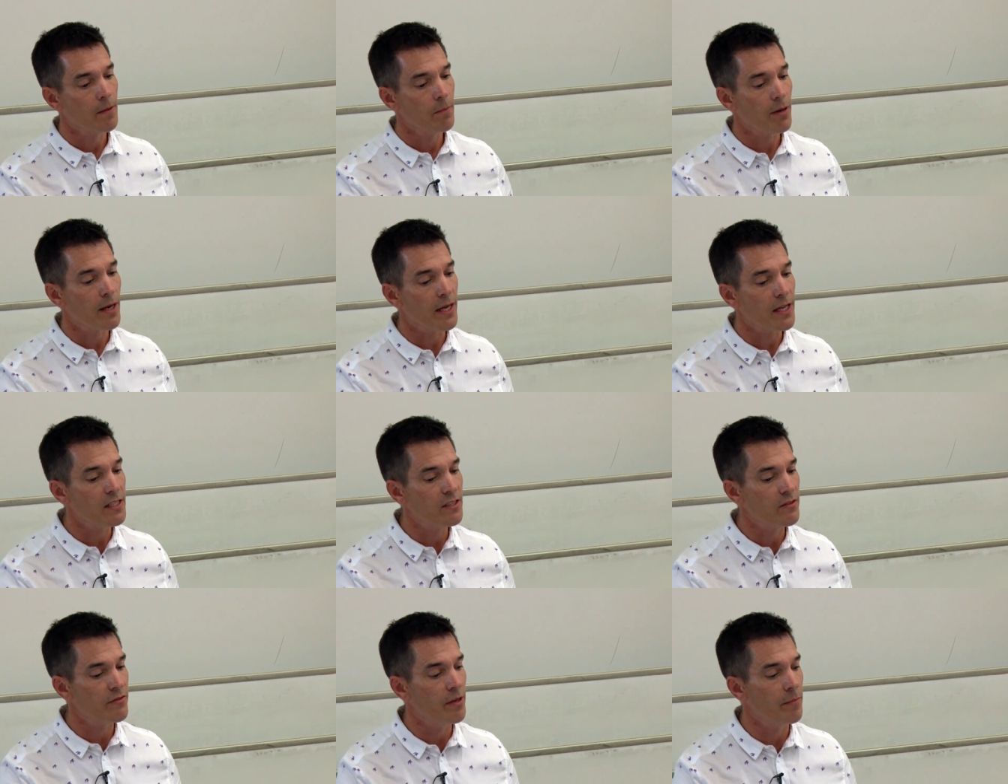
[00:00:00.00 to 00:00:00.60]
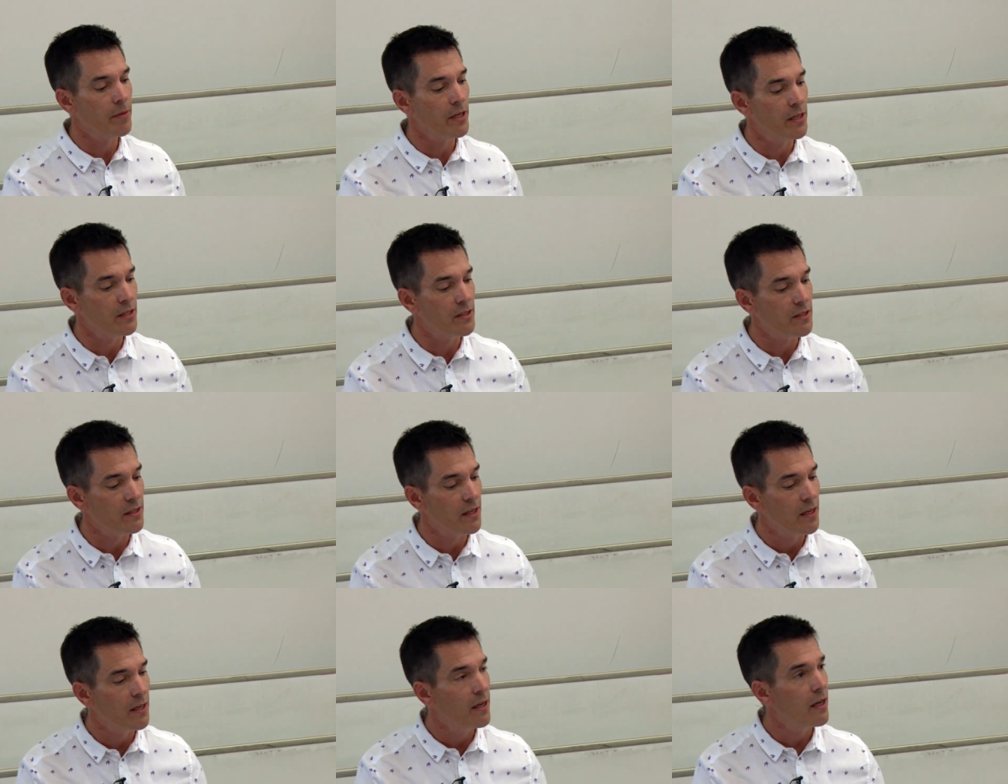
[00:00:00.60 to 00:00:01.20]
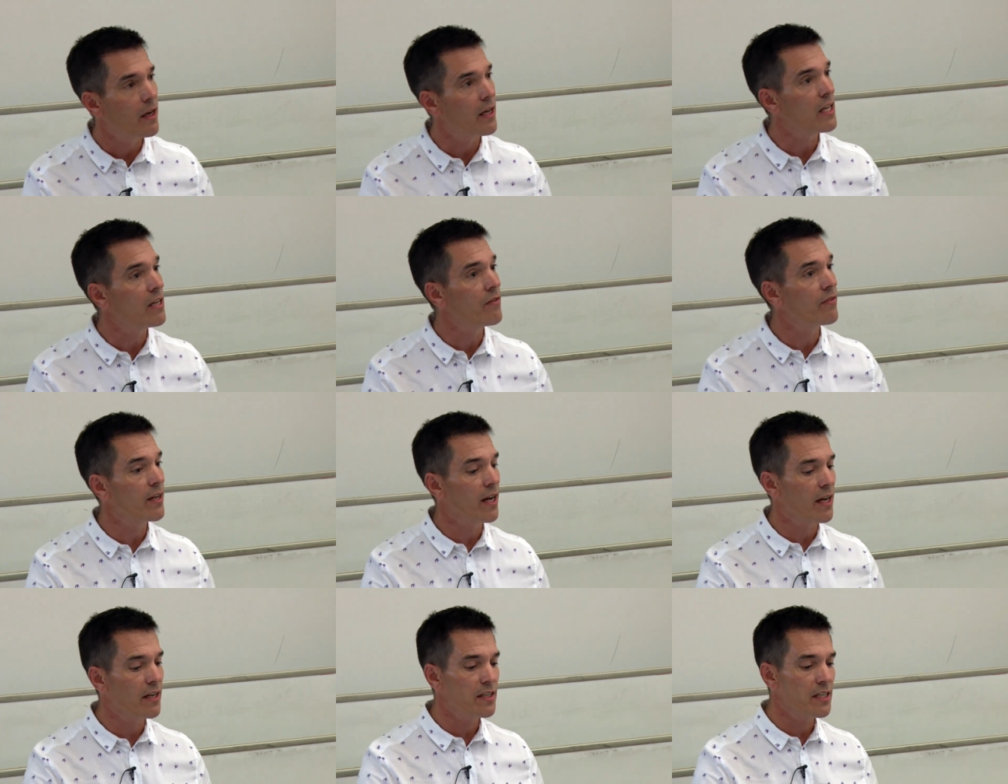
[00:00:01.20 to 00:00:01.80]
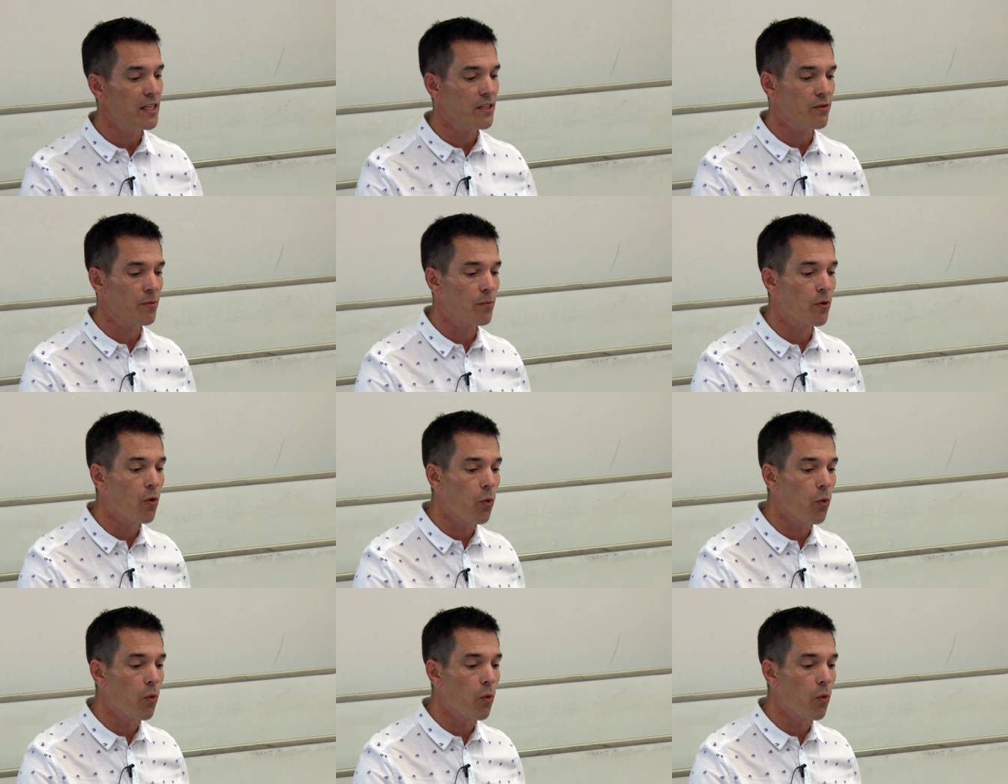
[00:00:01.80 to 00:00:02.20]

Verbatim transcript: planes of immanence, and even ideas from